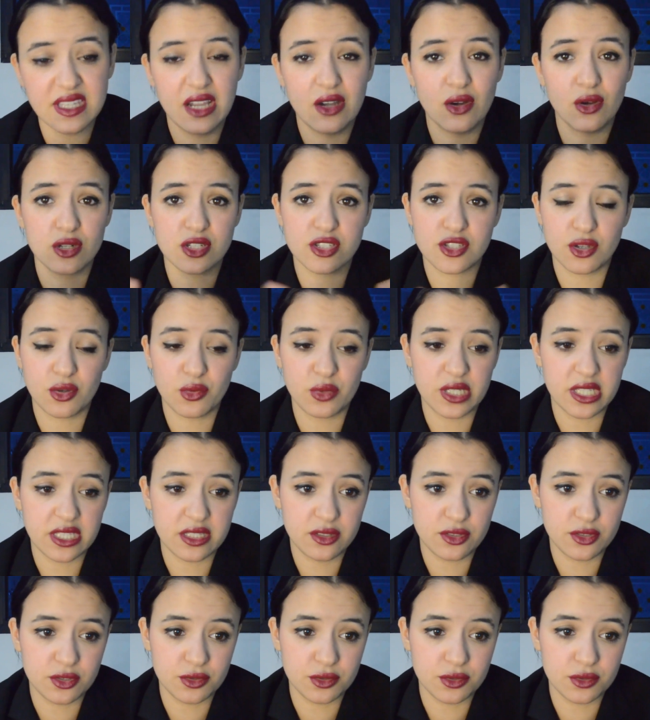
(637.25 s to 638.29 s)
Also we
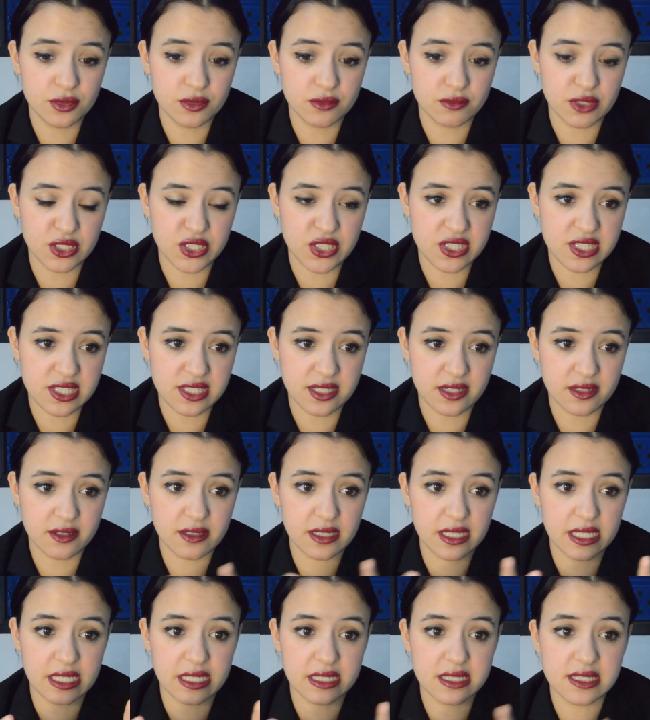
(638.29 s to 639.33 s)
need to register
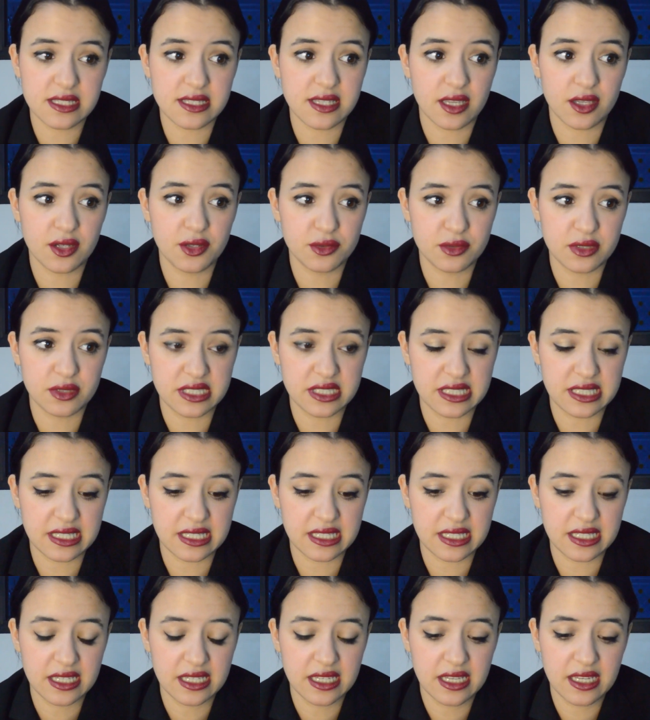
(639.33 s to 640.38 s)
in security,